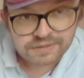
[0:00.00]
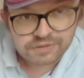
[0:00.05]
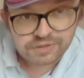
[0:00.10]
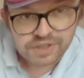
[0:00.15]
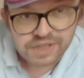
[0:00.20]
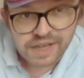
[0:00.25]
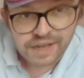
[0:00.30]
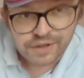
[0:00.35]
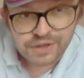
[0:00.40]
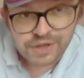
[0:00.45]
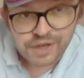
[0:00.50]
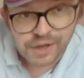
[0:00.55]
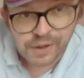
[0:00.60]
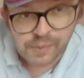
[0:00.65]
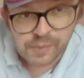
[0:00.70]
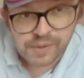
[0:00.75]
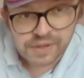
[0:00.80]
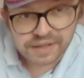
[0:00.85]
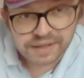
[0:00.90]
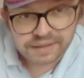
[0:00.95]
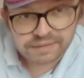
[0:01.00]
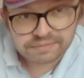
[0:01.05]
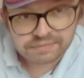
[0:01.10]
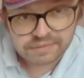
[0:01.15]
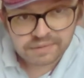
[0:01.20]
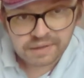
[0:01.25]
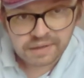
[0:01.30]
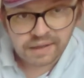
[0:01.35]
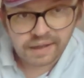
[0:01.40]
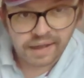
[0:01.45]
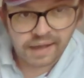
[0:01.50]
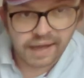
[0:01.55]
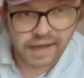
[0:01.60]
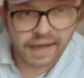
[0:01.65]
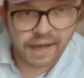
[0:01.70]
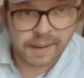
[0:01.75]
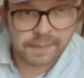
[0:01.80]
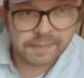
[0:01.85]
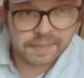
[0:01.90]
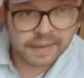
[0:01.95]
see how you get on with it.
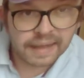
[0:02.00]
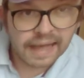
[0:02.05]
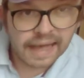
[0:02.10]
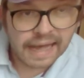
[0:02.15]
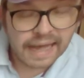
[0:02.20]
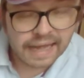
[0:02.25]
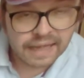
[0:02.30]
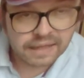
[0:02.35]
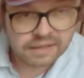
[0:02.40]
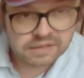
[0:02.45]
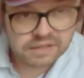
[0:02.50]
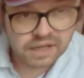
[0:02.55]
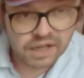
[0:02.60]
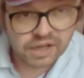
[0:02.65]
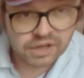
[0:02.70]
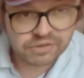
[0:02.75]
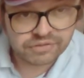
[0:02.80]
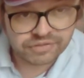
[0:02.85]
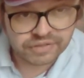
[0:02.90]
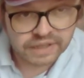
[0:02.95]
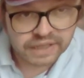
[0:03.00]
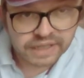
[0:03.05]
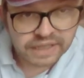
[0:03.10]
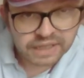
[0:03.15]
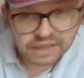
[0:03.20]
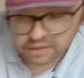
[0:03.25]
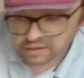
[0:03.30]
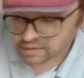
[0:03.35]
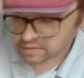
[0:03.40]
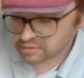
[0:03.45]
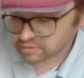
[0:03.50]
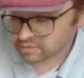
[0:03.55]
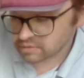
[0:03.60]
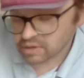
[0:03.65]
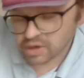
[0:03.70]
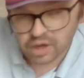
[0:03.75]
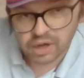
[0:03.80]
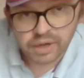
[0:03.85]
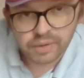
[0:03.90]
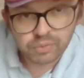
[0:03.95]
And hopefully
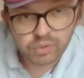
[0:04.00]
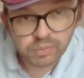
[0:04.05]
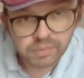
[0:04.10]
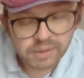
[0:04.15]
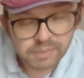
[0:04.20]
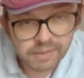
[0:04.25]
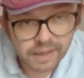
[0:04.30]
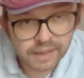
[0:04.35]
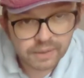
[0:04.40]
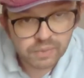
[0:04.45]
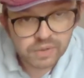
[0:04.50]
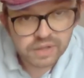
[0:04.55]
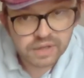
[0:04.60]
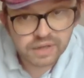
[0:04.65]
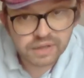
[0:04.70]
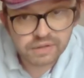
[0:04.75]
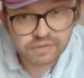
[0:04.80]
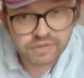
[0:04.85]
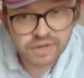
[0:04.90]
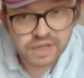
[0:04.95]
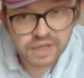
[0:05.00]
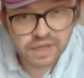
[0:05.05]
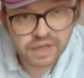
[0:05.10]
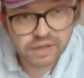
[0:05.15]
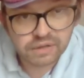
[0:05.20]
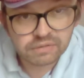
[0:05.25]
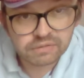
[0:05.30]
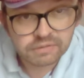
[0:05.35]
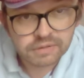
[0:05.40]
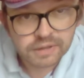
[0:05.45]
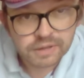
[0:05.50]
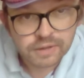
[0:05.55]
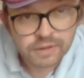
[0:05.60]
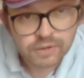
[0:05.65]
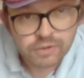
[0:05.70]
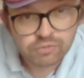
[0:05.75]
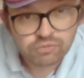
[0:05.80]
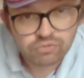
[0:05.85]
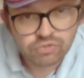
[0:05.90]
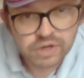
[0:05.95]
I will be back with another video
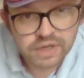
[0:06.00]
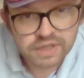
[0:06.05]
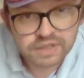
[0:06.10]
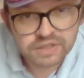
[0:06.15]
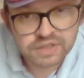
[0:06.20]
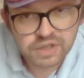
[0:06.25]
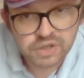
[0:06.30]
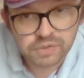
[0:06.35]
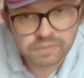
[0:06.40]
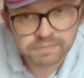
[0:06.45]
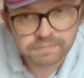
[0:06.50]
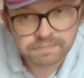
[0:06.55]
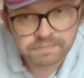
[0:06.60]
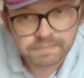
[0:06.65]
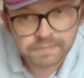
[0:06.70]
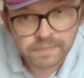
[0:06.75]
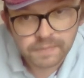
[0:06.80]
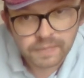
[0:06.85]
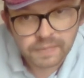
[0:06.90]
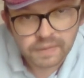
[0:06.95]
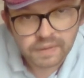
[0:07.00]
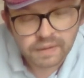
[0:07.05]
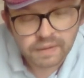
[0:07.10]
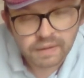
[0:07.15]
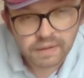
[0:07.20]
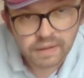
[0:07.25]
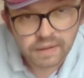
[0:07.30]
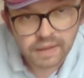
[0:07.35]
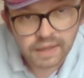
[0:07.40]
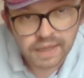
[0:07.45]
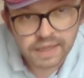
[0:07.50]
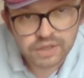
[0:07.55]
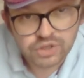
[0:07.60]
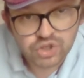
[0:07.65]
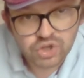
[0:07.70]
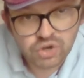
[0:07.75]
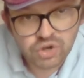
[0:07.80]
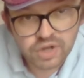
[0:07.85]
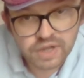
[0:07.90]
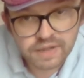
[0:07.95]
really soon.
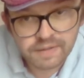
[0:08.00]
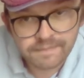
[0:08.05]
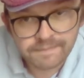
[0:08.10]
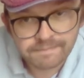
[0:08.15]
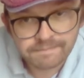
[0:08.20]
Enjoy!